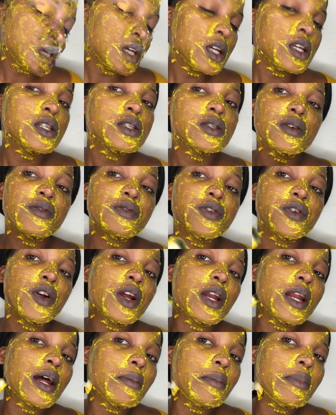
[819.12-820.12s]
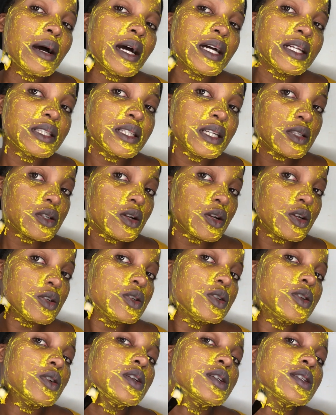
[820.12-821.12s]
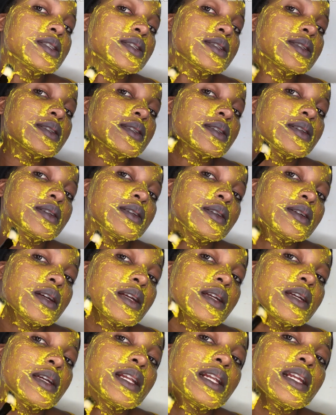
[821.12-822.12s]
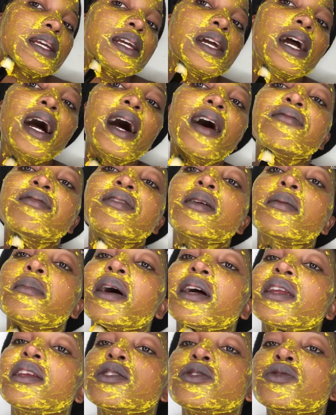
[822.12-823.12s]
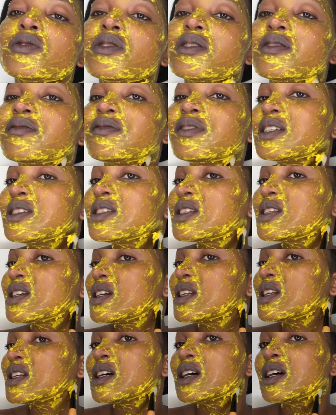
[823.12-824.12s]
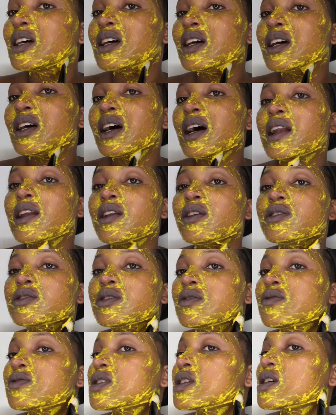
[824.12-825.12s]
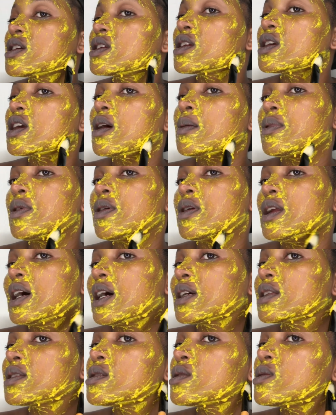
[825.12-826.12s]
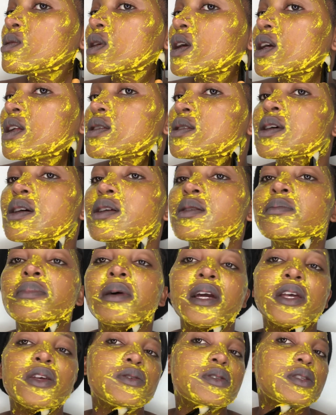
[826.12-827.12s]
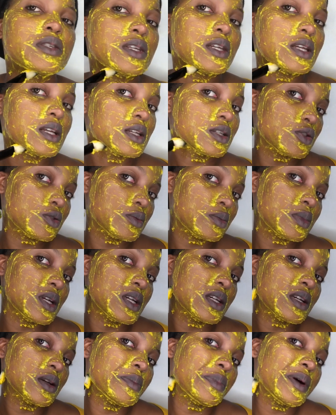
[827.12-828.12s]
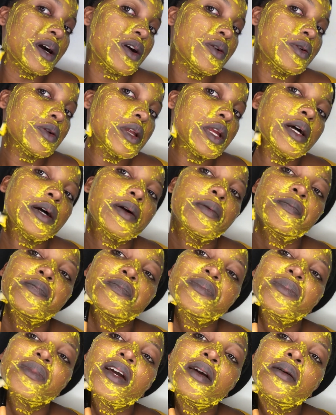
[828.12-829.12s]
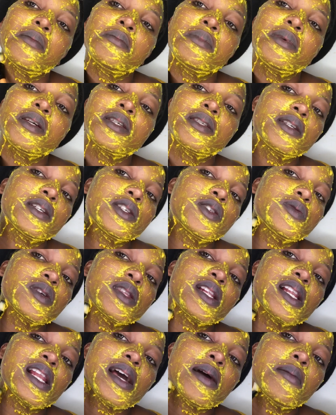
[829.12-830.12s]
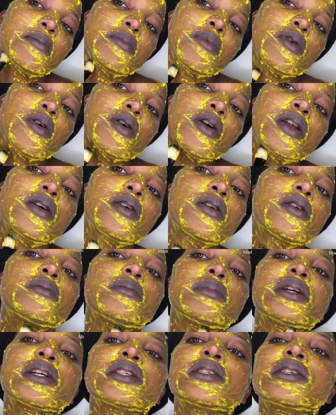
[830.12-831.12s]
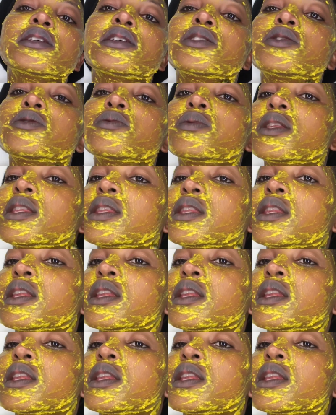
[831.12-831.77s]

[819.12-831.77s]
So if you're on a budget or you don't really have the money to invest in a lot of skincare products, you can start by using turmeric powder, mix it with lemon or mix it with